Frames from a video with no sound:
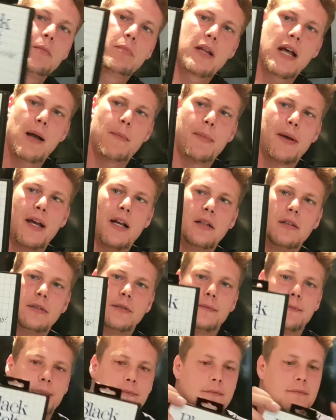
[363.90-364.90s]
Black Belt,
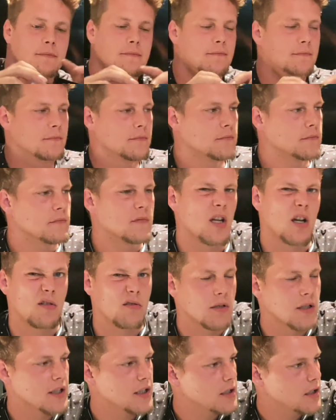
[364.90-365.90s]

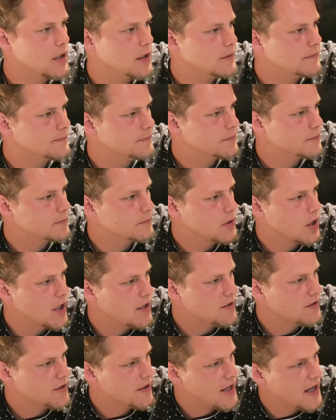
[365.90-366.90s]
not really.
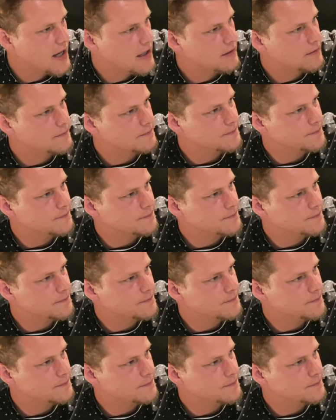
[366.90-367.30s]
Not into that.